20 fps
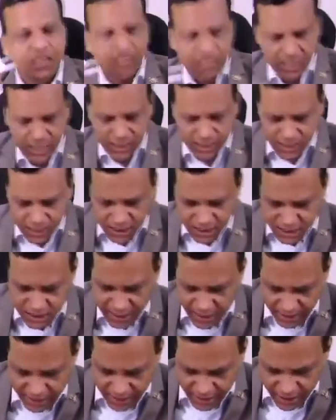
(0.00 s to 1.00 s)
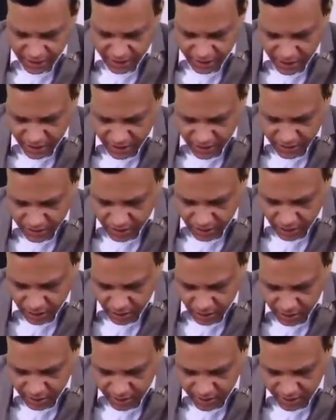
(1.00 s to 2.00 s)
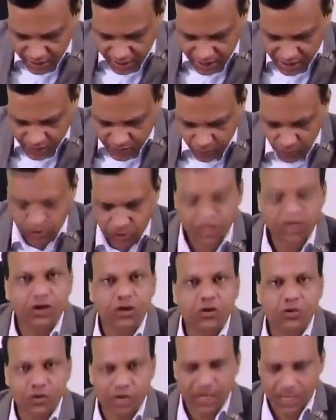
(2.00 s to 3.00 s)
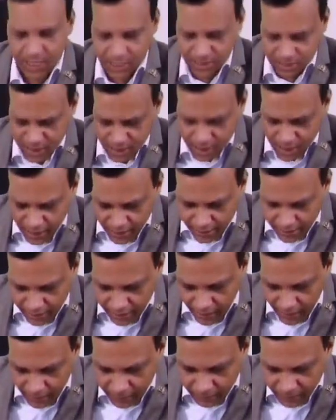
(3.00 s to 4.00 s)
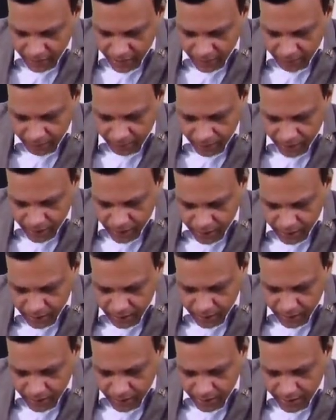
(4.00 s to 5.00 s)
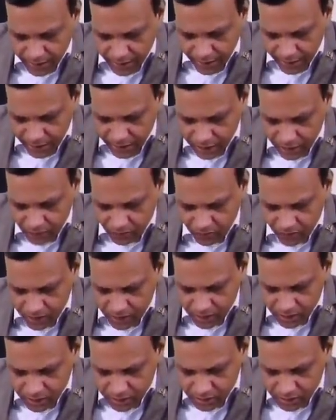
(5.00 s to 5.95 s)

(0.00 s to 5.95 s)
In the GIT, there is a transporter known as Niemann-Pick like 1